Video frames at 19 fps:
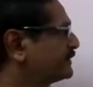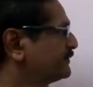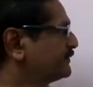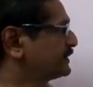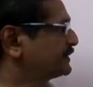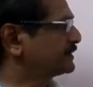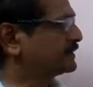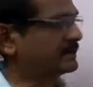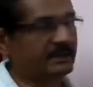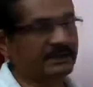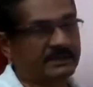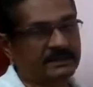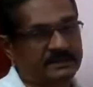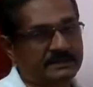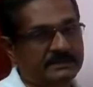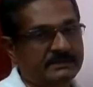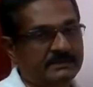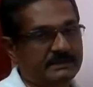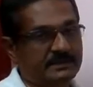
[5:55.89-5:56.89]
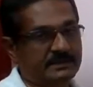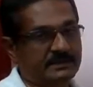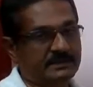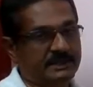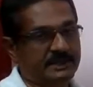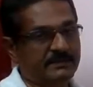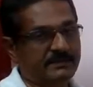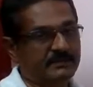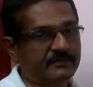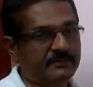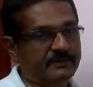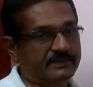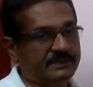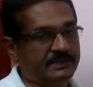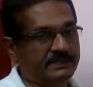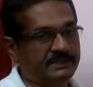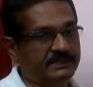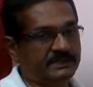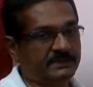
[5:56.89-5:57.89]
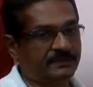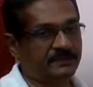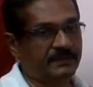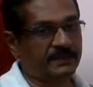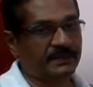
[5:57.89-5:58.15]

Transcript: for this type of questions.